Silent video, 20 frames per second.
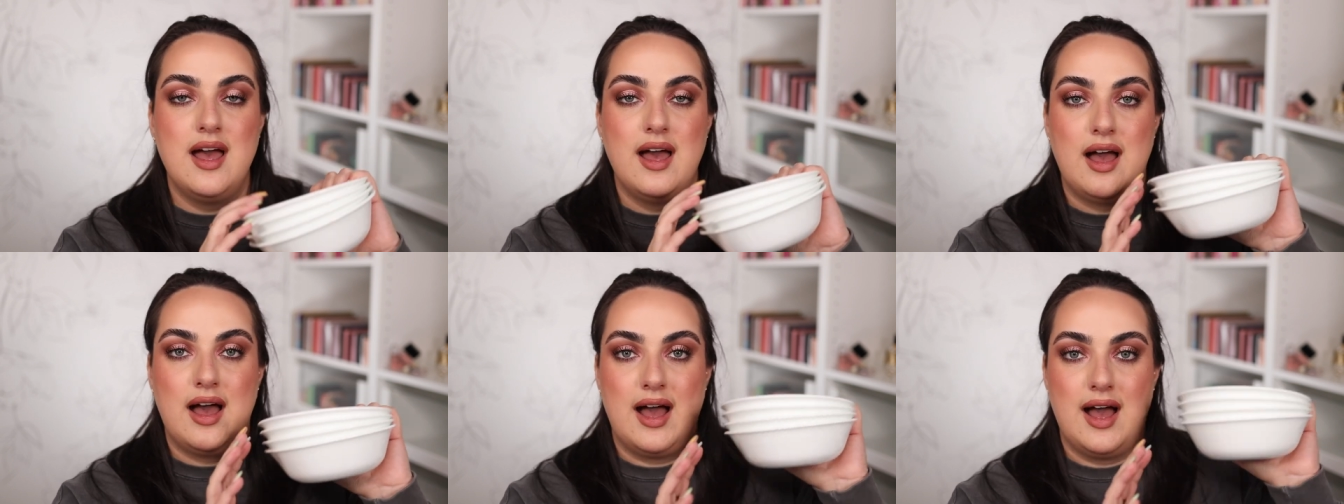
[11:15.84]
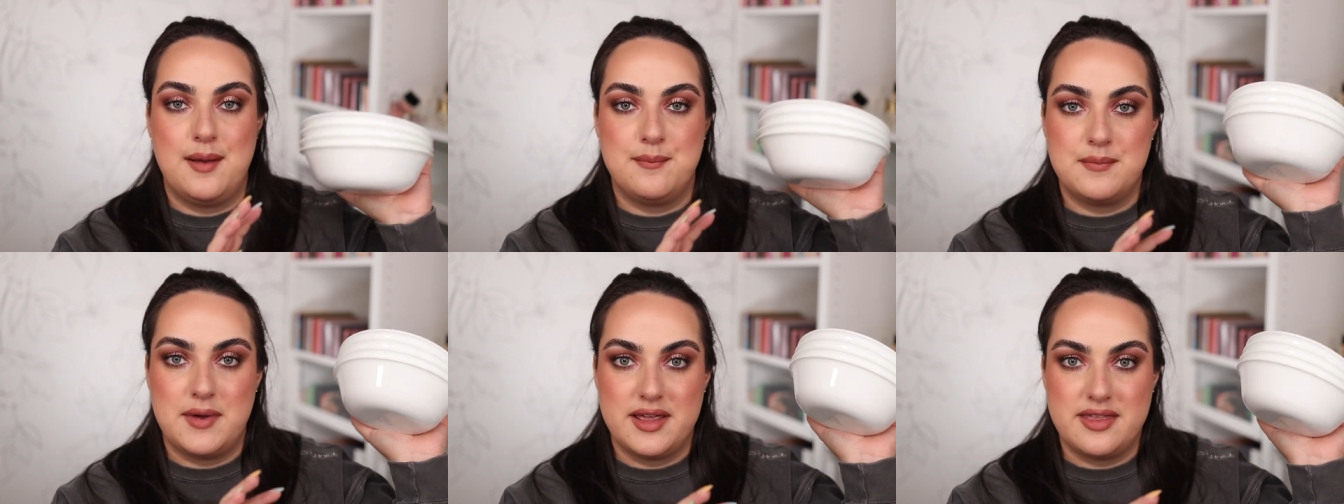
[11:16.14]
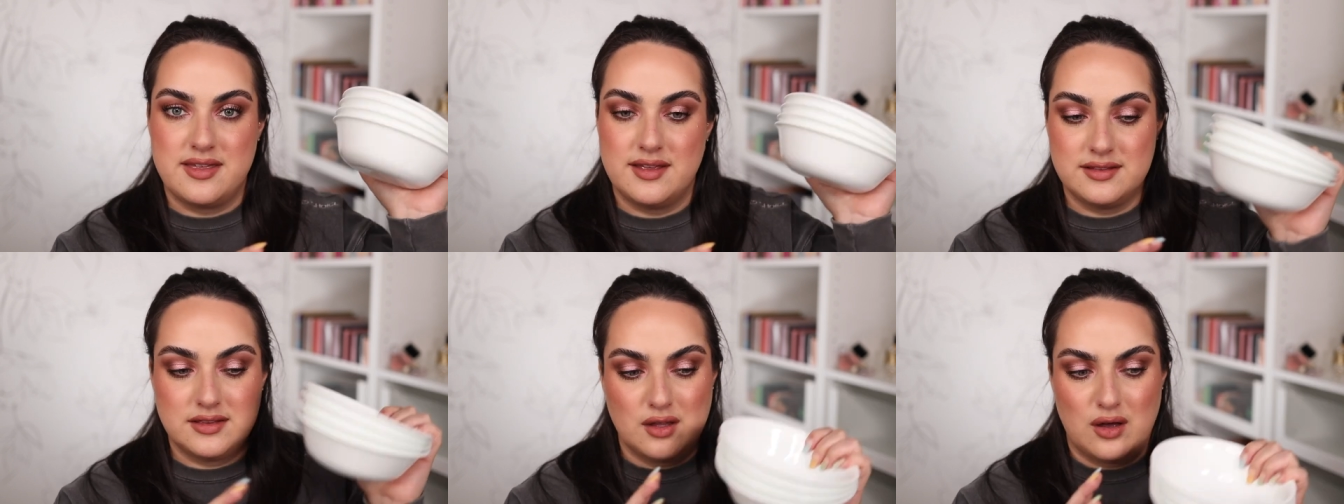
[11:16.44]
Um, I
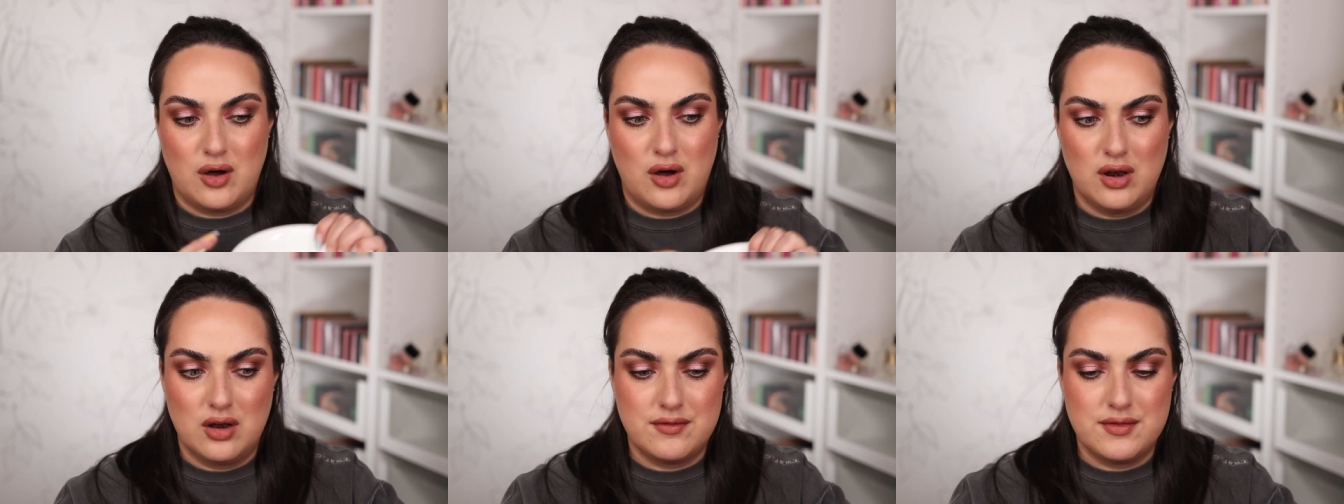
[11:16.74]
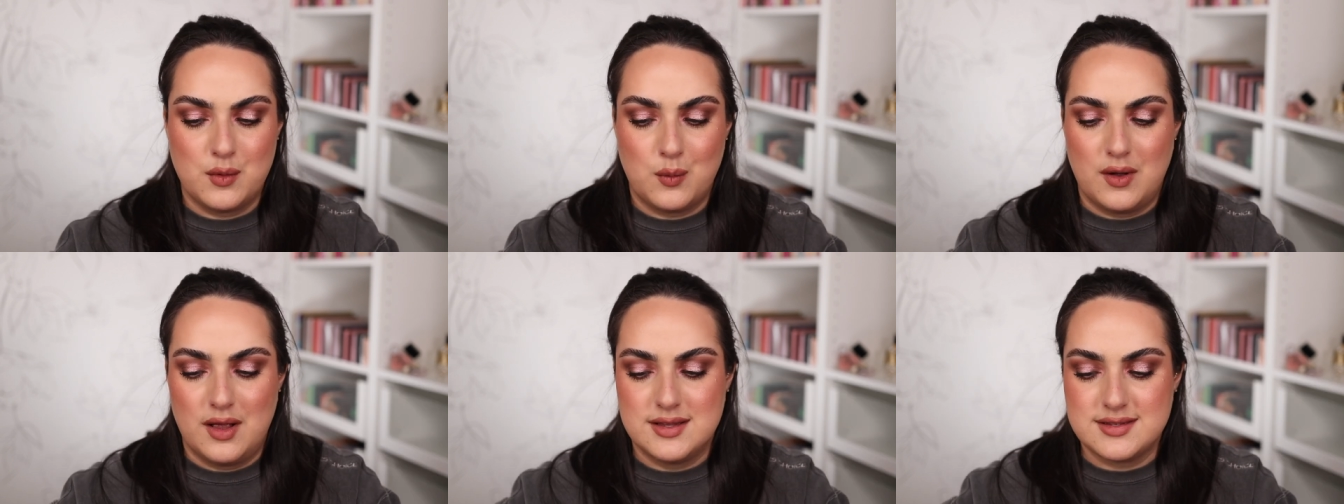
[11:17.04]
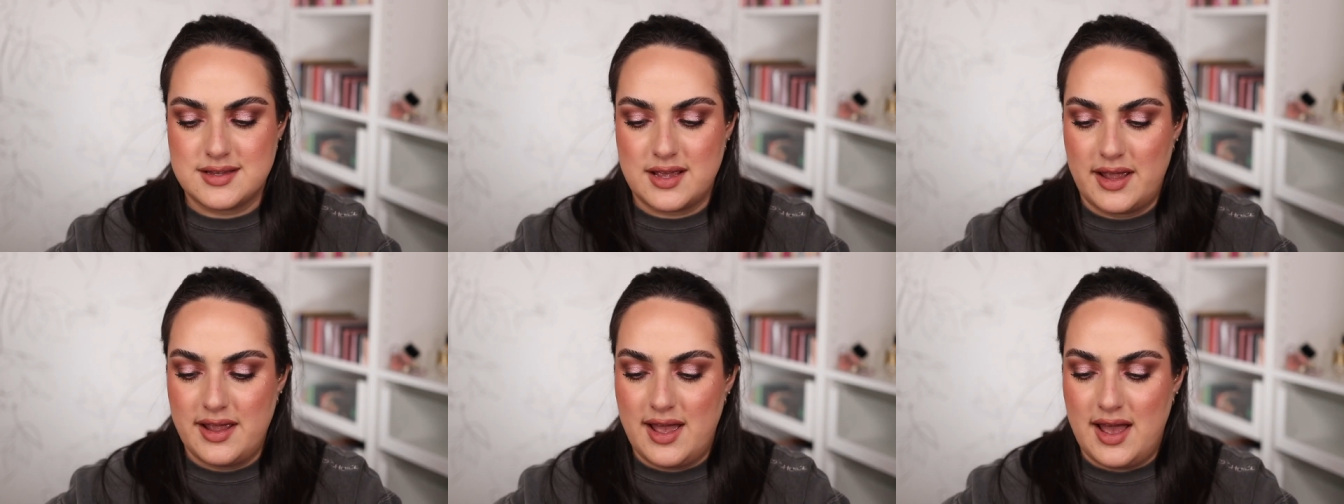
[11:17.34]
think all of the
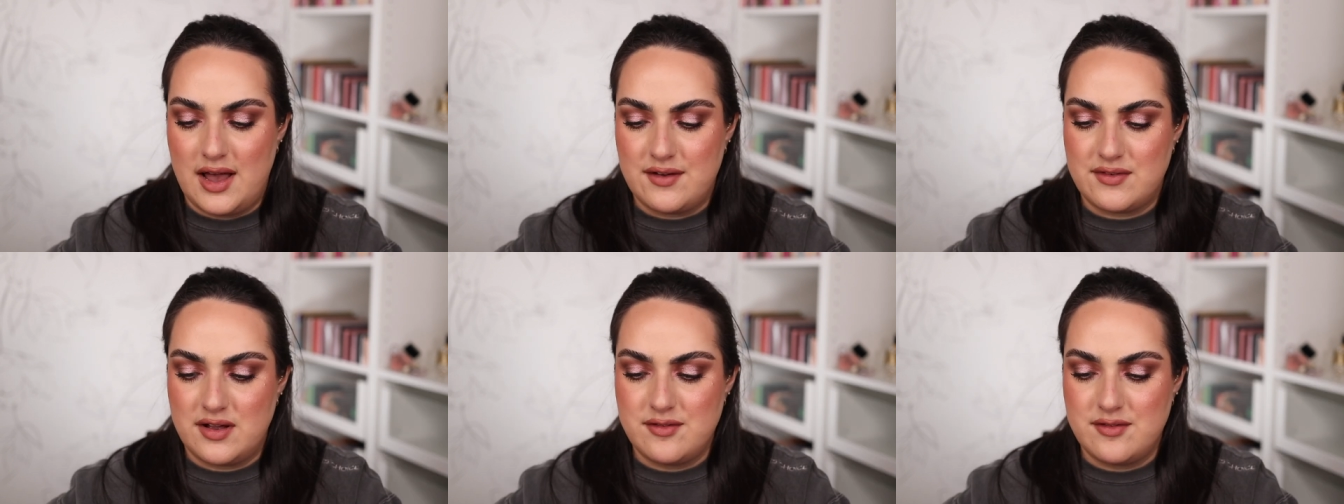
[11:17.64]
ones I have